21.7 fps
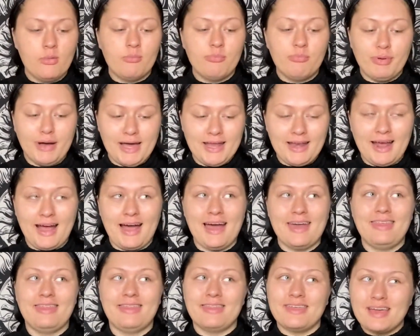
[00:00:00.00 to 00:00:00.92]
but I
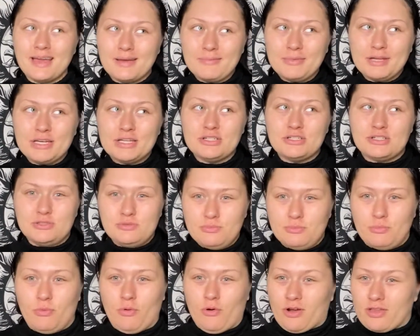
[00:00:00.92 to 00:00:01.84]
think I'm gonna do
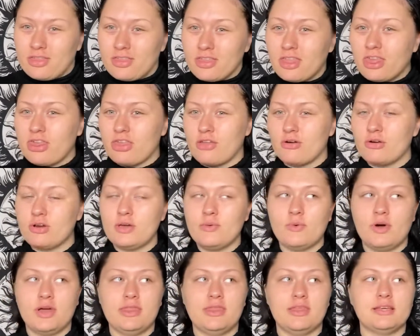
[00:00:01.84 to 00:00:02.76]
more than
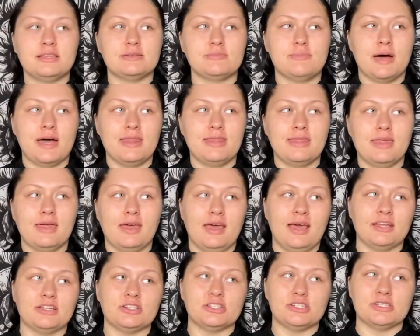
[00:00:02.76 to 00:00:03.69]
thirty-one this month.
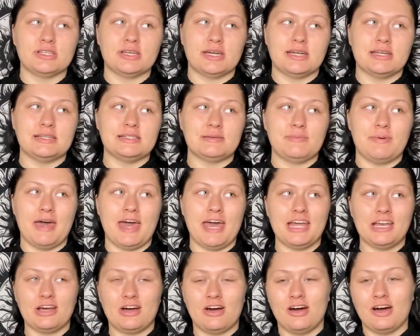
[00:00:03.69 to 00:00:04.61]
It's just gonna
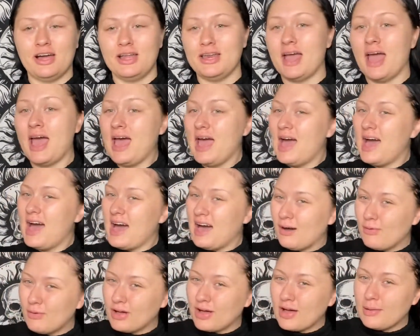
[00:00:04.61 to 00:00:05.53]
depend on
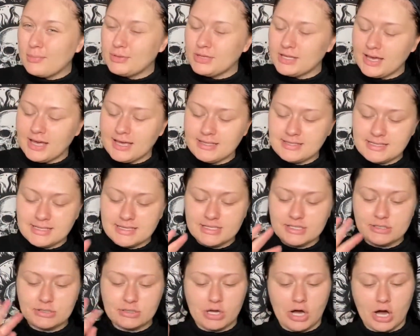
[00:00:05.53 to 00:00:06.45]
how a couple
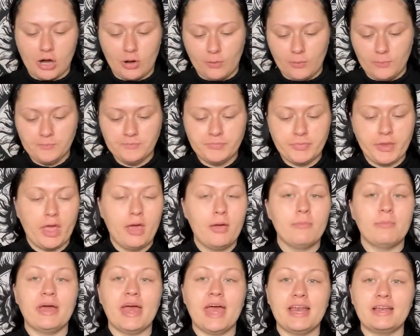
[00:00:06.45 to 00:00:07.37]
ideas go.
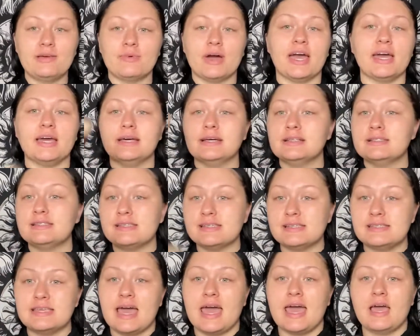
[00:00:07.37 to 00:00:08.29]
But anyway,
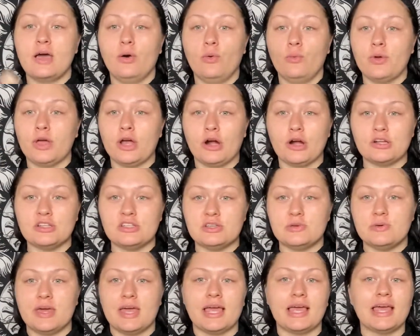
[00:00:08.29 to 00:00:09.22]
today we are
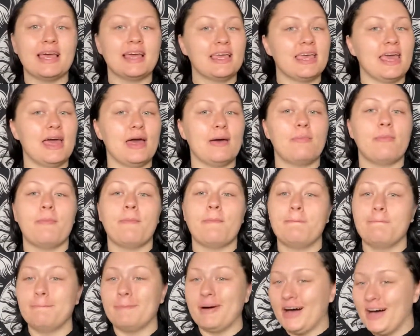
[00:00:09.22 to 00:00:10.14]
doing Kim
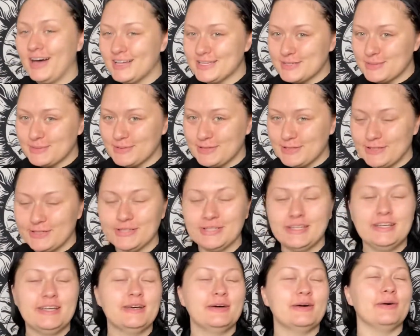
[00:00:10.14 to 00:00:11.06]
Possible,
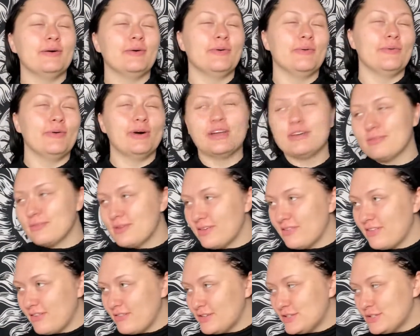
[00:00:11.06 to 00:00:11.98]
one of my
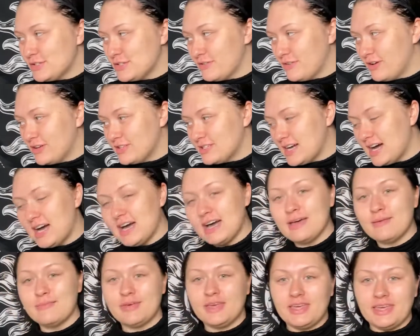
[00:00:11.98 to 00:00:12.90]
favorite shows of all
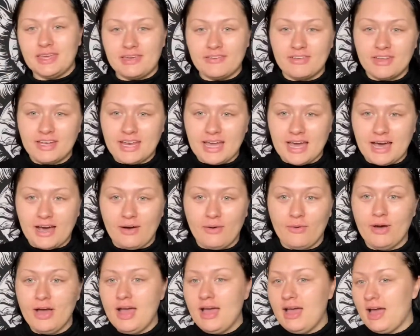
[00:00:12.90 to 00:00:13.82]
time. Even
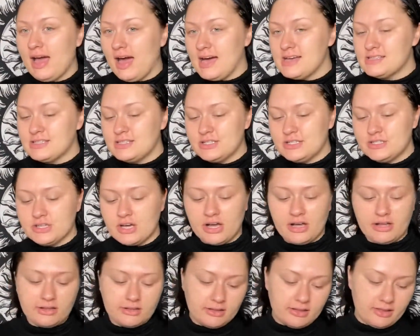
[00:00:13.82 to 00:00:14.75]
now as an
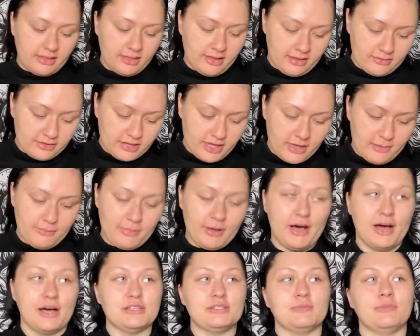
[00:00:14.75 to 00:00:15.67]
adult, love Kim
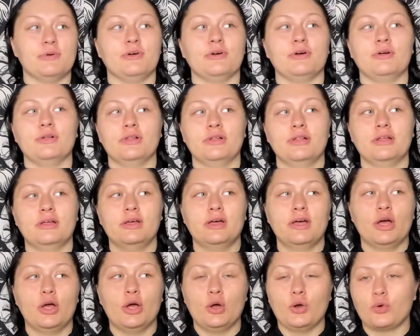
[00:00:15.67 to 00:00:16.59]
Possible.
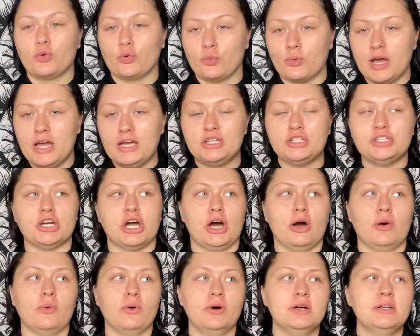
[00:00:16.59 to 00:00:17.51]
Great
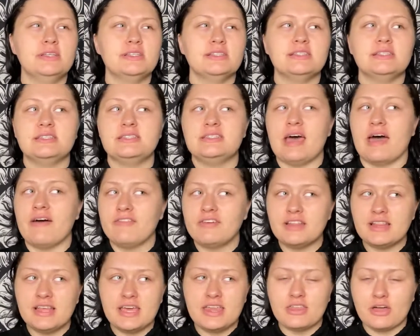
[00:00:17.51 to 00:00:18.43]
show.
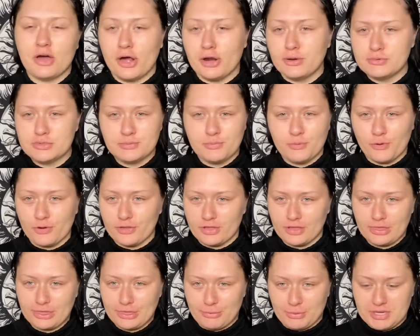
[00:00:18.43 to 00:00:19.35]
Definitely thought it was more
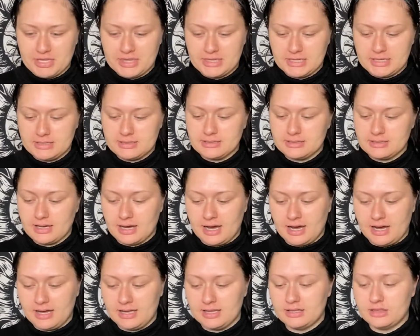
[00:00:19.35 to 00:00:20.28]
than three th
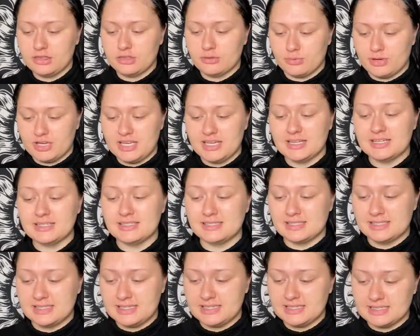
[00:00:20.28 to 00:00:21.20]
uh three
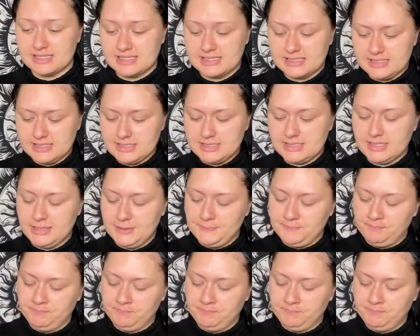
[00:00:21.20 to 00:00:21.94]
seasons,